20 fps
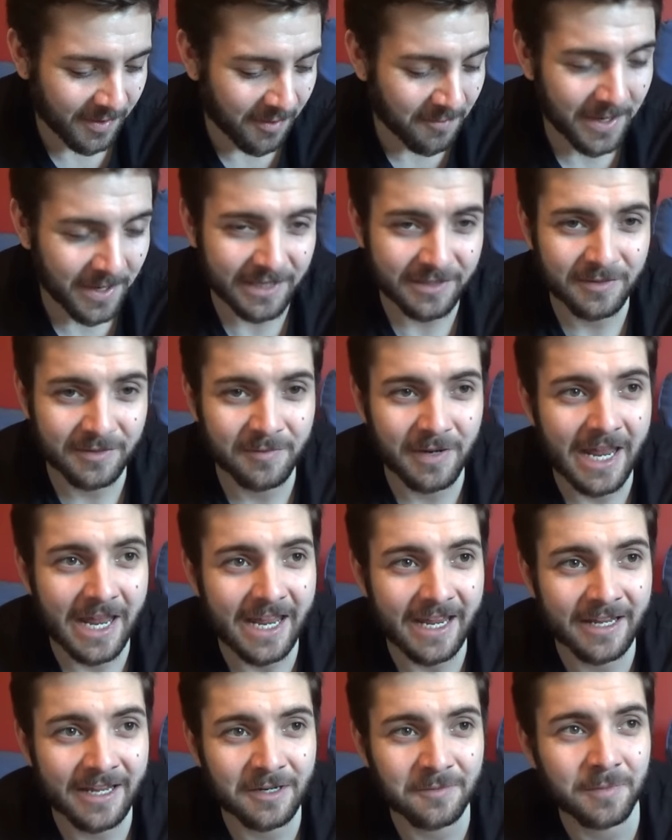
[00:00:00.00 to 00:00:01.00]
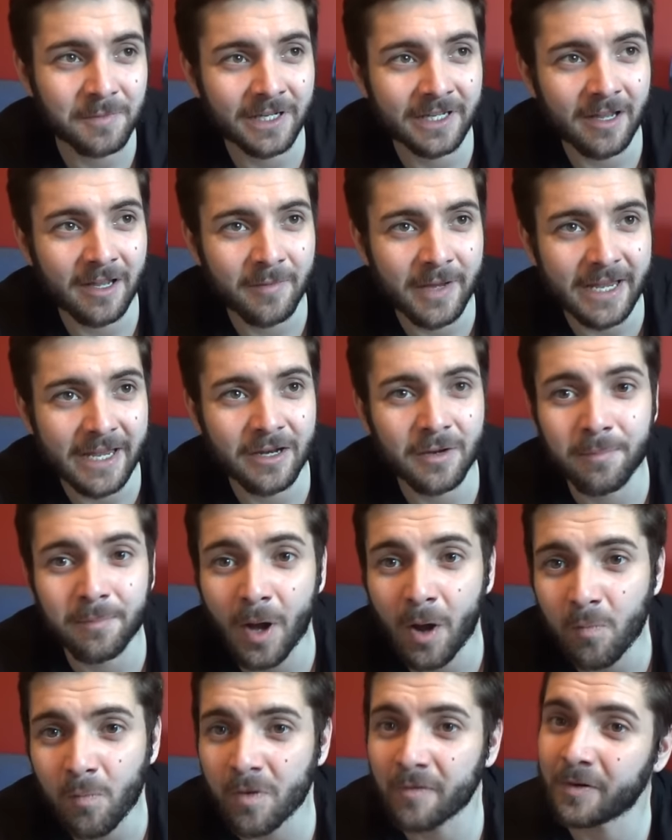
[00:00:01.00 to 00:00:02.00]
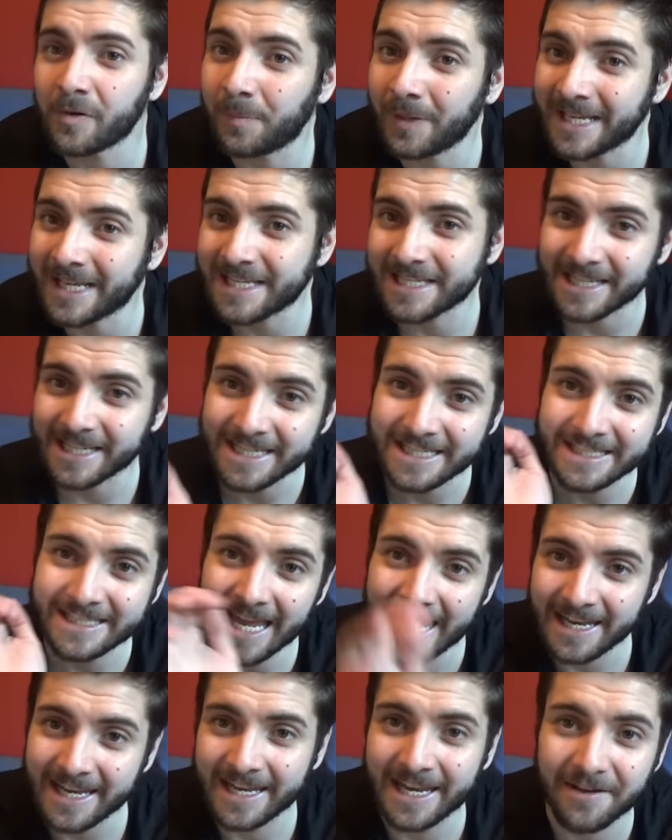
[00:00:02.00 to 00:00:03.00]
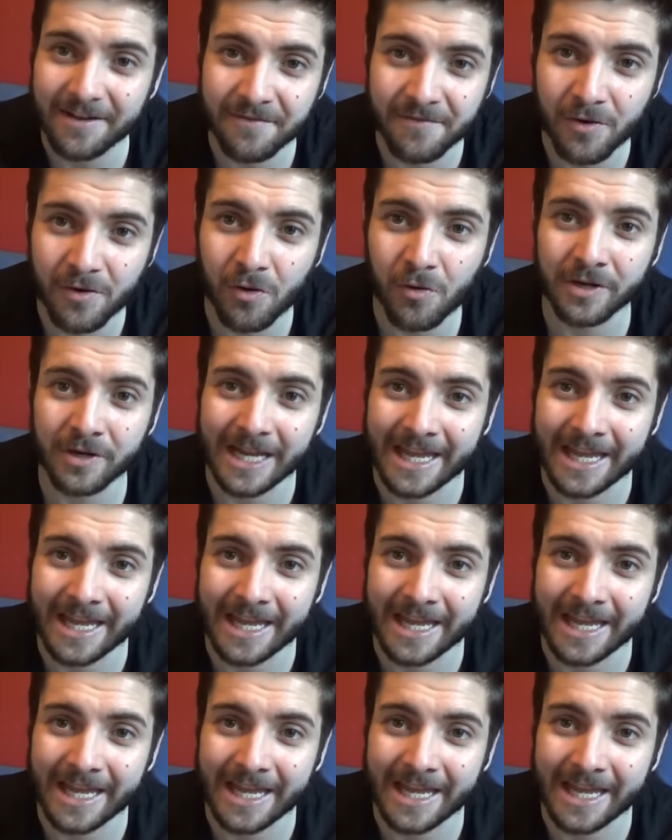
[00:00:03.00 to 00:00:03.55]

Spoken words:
imagine hitting a bomb with a ballista, sending it forward,